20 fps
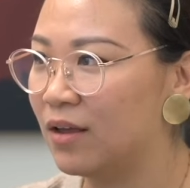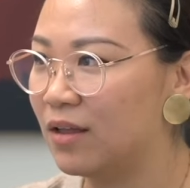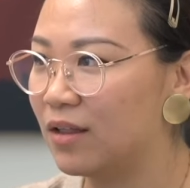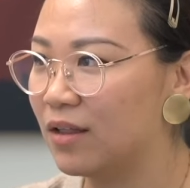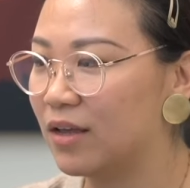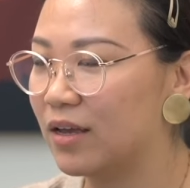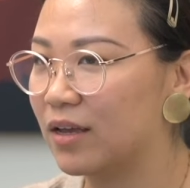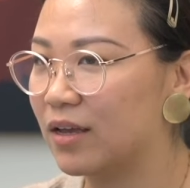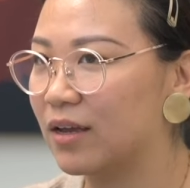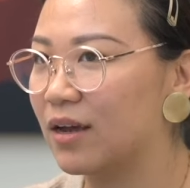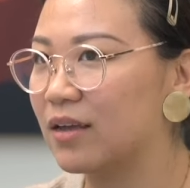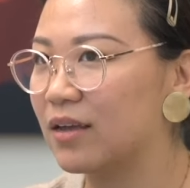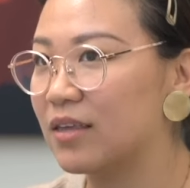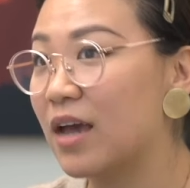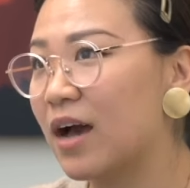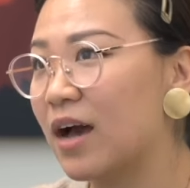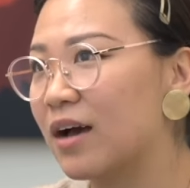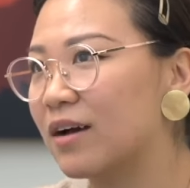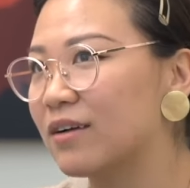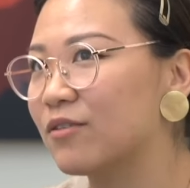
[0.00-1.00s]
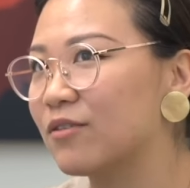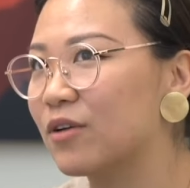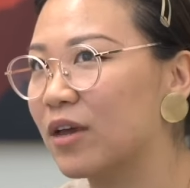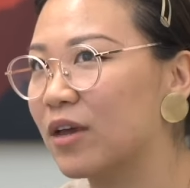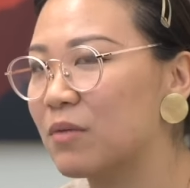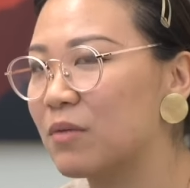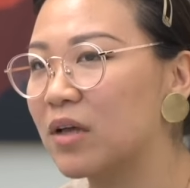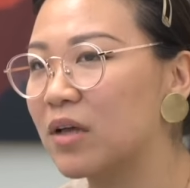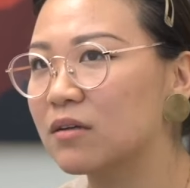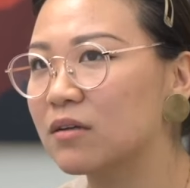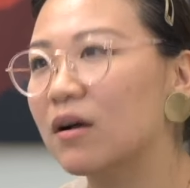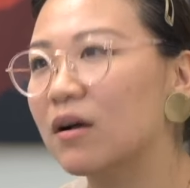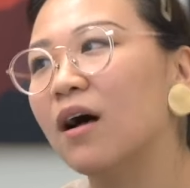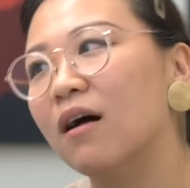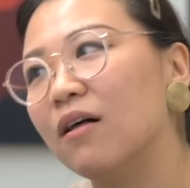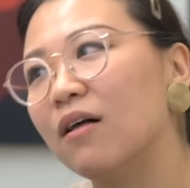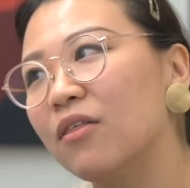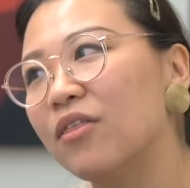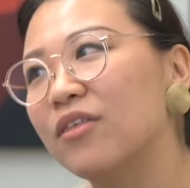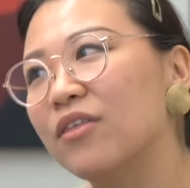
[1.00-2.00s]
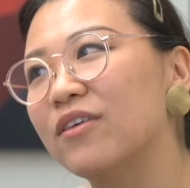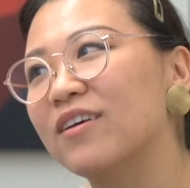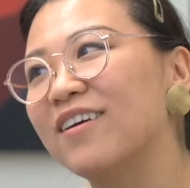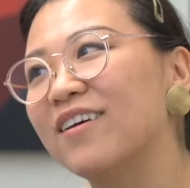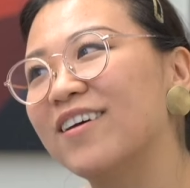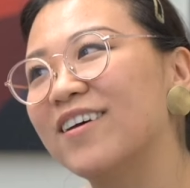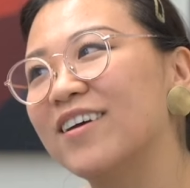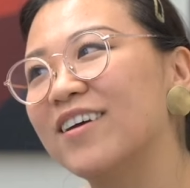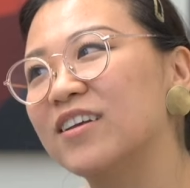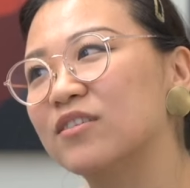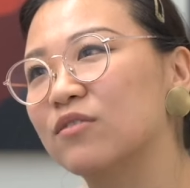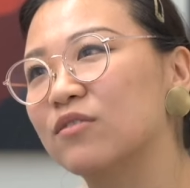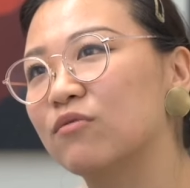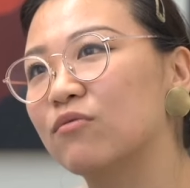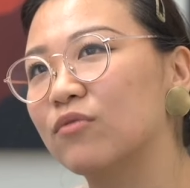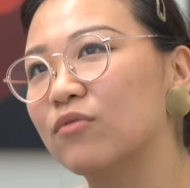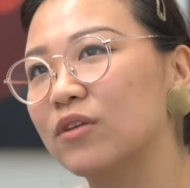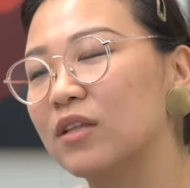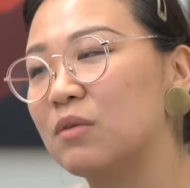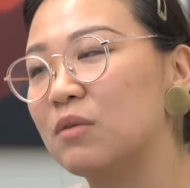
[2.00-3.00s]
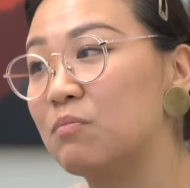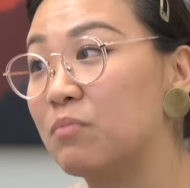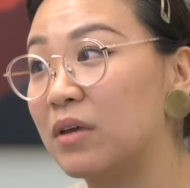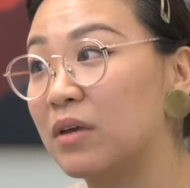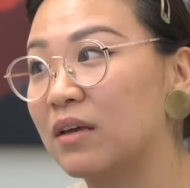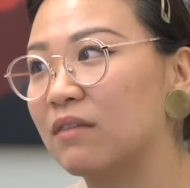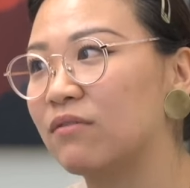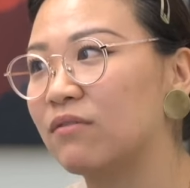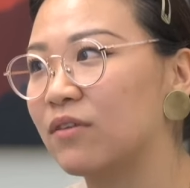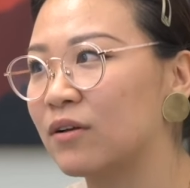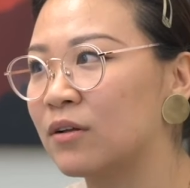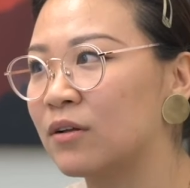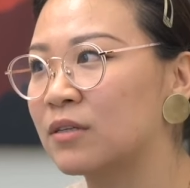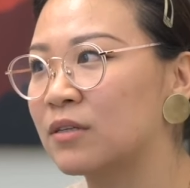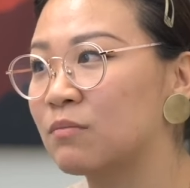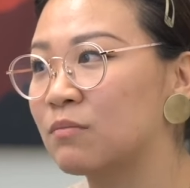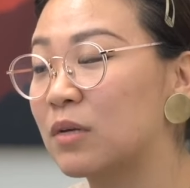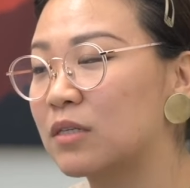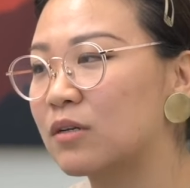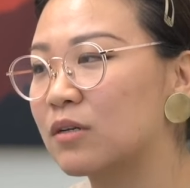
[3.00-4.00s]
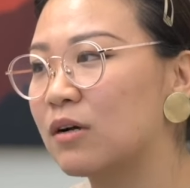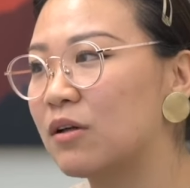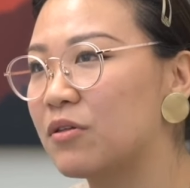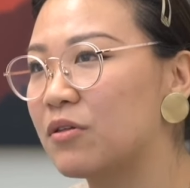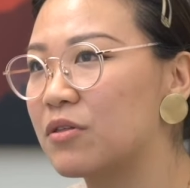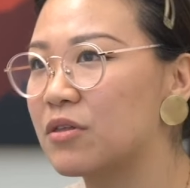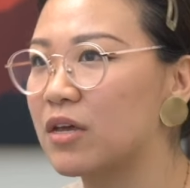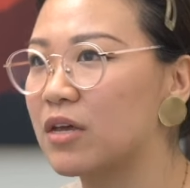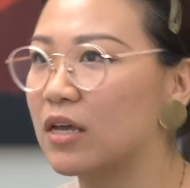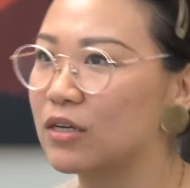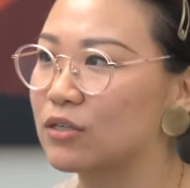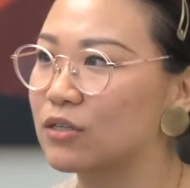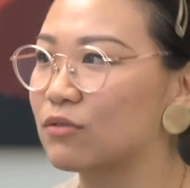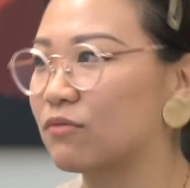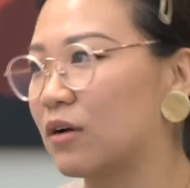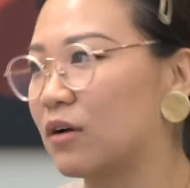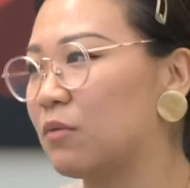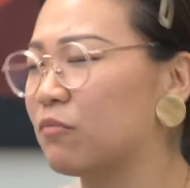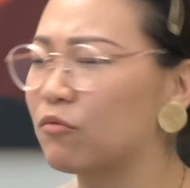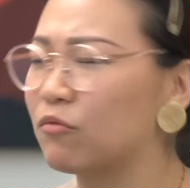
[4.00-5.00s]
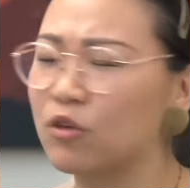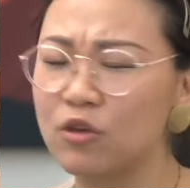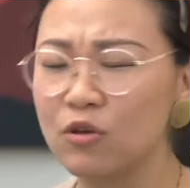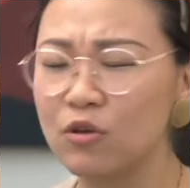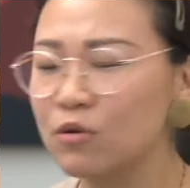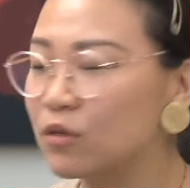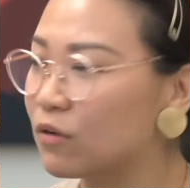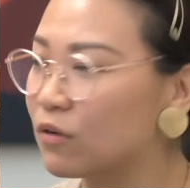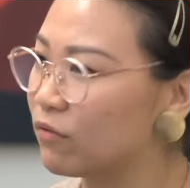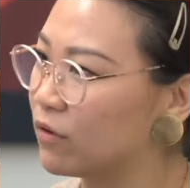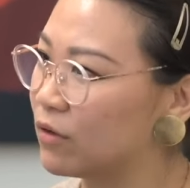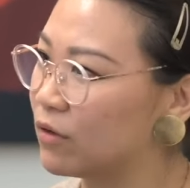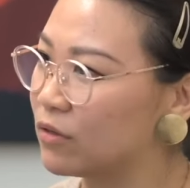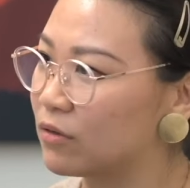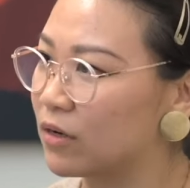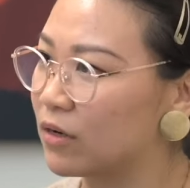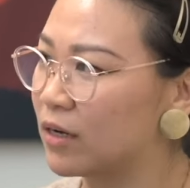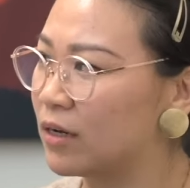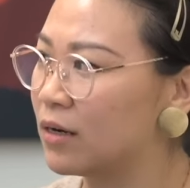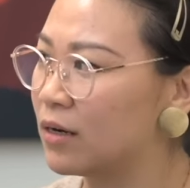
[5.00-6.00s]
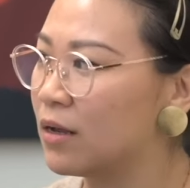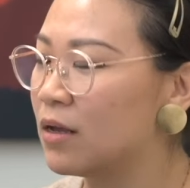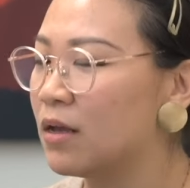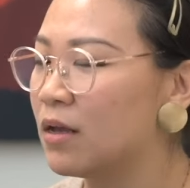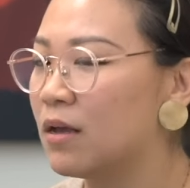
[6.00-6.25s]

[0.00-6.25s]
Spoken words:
Like, okay, mental health is a really big field. Mental health in the Asian realm, huge field, right?